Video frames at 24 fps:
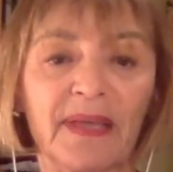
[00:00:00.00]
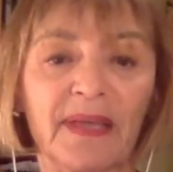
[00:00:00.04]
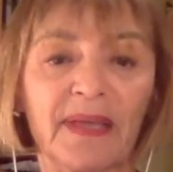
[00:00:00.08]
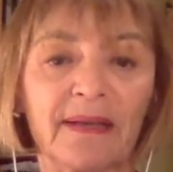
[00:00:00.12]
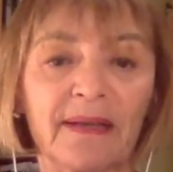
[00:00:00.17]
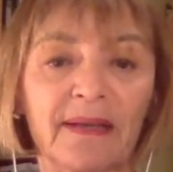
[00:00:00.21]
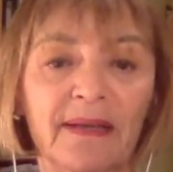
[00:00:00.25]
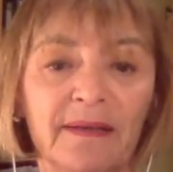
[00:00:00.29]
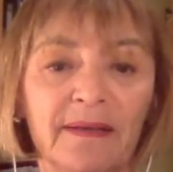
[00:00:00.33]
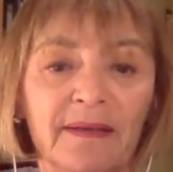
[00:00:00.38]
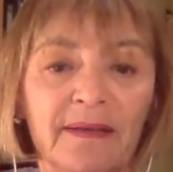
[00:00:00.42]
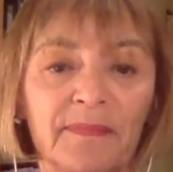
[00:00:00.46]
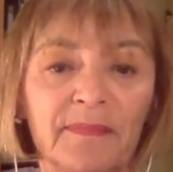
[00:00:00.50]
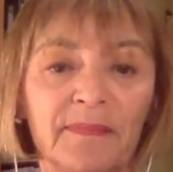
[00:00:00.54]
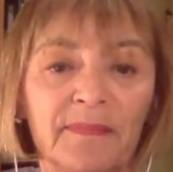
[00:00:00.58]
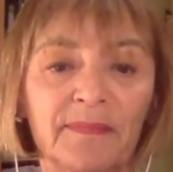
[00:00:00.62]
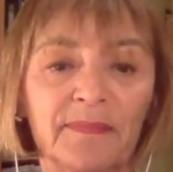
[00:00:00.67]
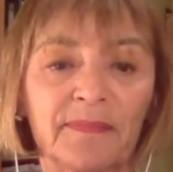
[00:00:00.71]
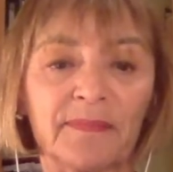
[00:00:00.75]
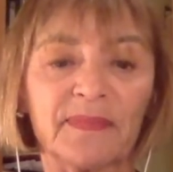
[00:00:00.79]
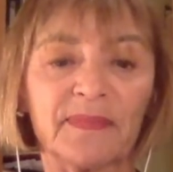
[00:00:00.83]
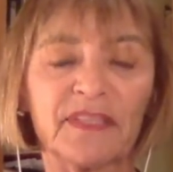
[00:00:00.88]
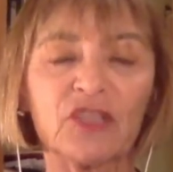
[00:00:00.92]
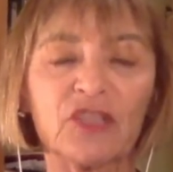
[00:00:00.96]
a
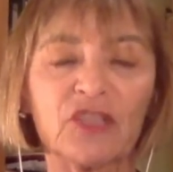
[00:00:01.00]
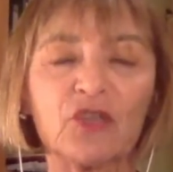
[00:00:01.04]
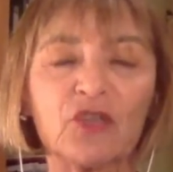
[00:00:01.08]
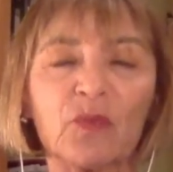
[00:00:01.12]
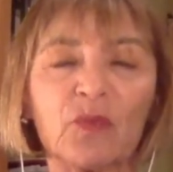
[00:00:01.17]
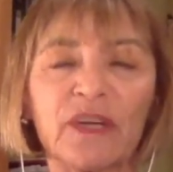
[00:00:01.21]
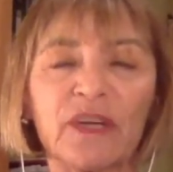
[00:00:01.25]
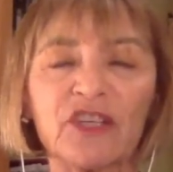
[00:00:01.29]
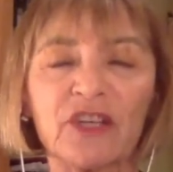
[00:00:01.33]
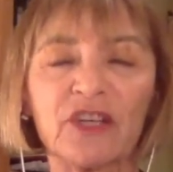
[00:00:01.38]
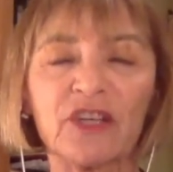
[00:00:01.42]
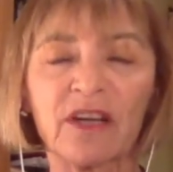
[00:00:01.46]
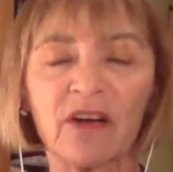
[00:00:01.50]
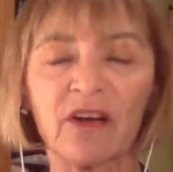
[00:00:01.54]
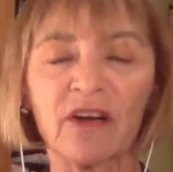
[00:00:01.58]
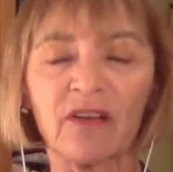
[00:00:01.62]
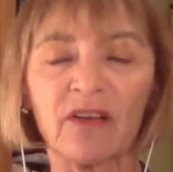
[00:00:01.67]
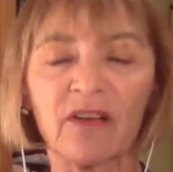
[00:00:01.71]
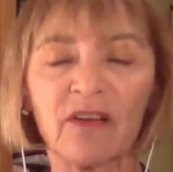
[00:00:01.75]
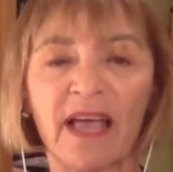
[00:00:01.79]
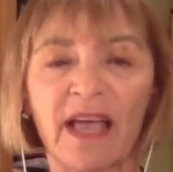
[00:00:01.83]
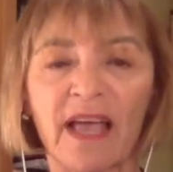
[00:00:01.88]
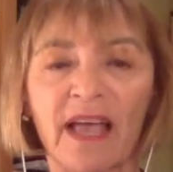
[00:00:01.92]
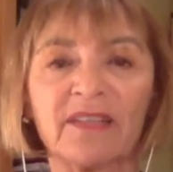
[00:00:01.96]
situation in
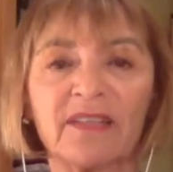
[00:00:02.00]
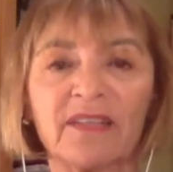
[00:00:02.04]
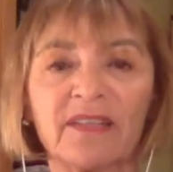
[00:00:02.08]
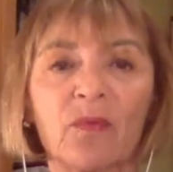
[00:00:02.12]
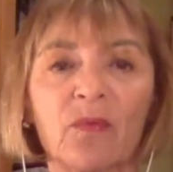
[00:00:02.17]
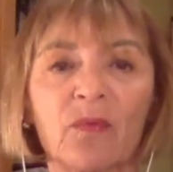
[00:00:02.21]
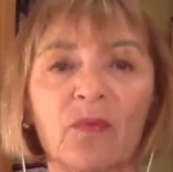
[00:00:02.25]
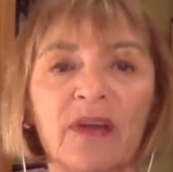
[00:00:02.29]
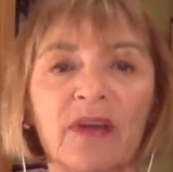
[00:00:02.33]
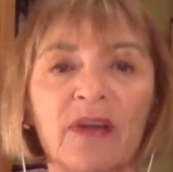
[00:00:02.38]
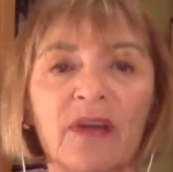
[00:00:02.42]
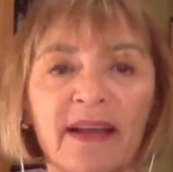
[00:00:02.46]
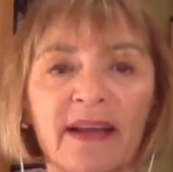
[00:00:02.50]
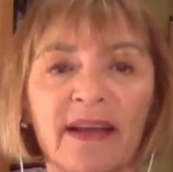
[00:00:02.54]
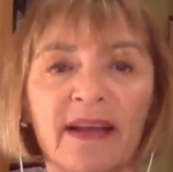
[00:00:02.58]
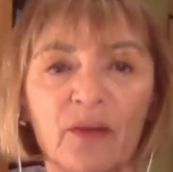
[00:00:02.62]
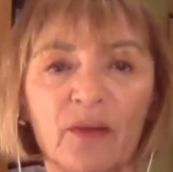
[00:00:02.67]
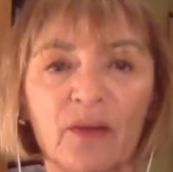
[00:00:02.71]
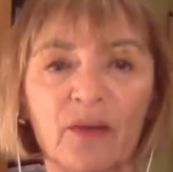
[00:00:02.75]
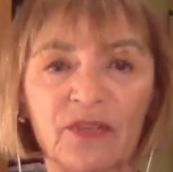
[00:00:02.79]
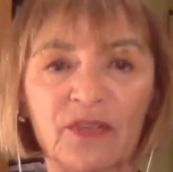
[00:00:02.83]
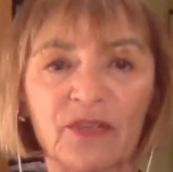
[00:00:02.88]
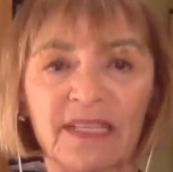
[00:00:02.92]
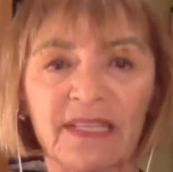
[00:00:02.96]
our lives that we're not
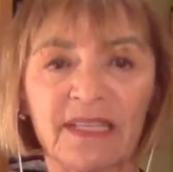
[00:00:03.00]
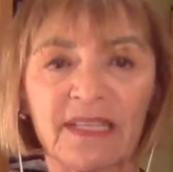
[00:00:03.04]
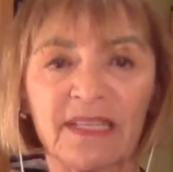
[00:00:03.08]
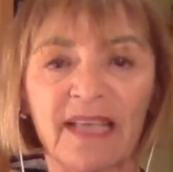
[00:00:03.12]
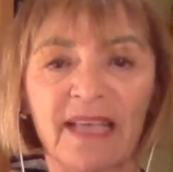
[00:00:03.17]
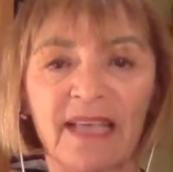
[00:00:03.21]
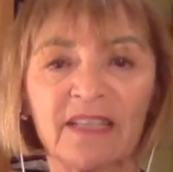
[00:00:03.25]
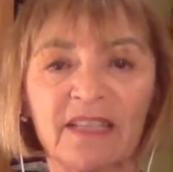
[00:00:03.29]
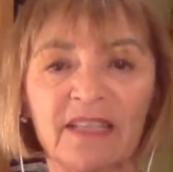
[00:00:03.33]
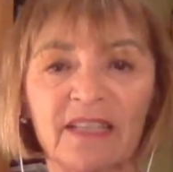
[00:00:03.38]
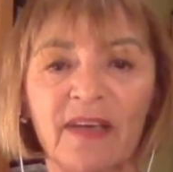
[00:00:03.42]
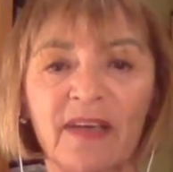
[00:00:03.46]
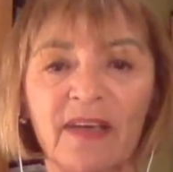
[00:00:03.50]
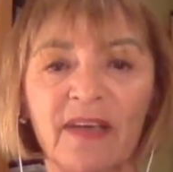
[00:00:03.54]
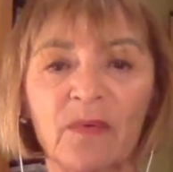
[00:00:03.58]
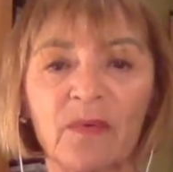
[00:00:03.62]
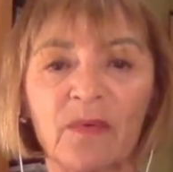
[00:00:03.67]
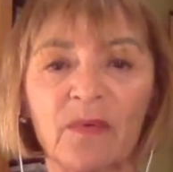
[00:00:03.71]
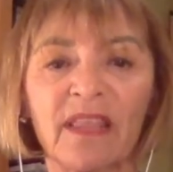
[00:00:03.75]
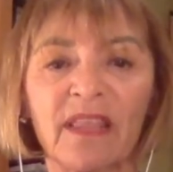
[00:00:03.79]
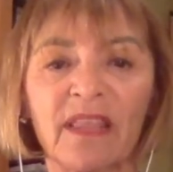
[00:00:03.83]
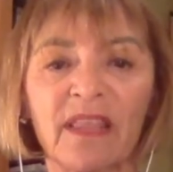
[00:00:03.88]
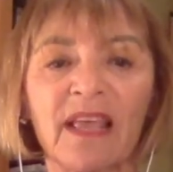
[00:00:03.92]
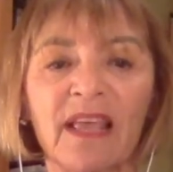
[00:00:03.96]
100% satisfied
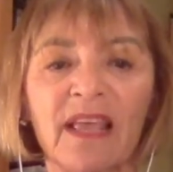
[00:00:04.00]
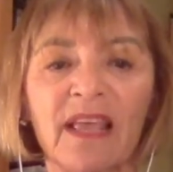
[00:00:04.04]
with,